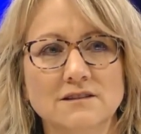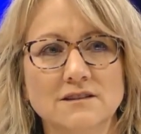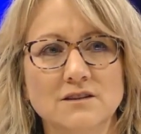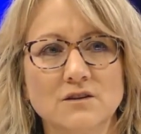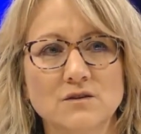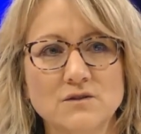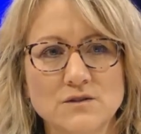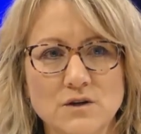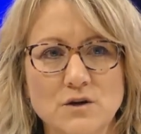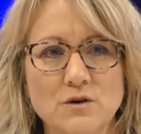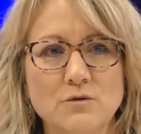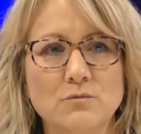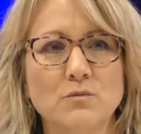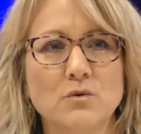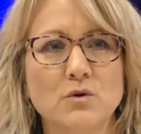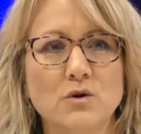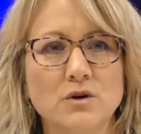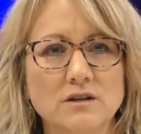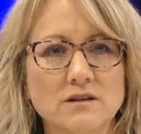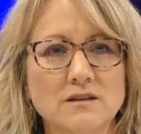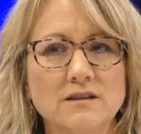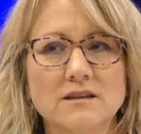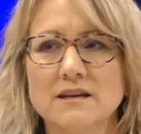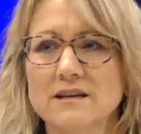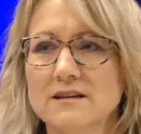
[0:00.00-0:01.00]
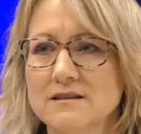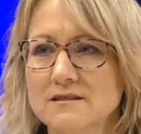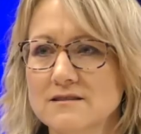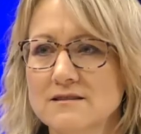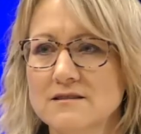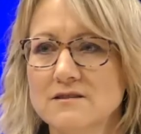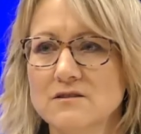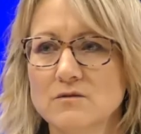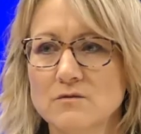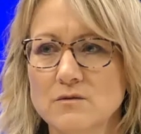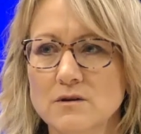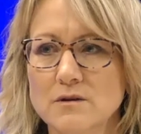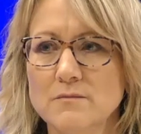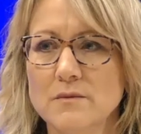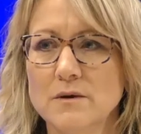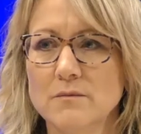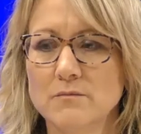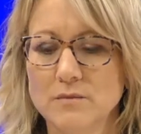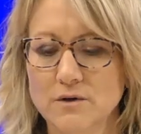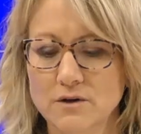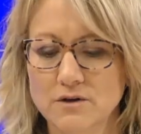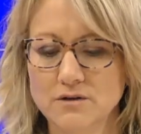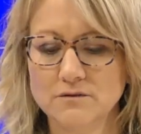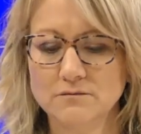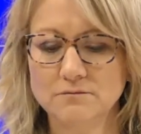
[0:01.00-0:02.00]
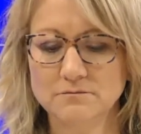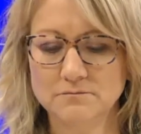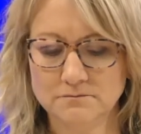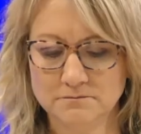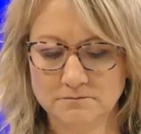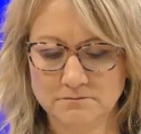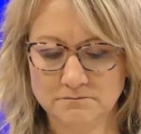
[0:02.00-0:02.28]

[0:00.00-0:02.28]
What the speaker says: Those are important things to remember.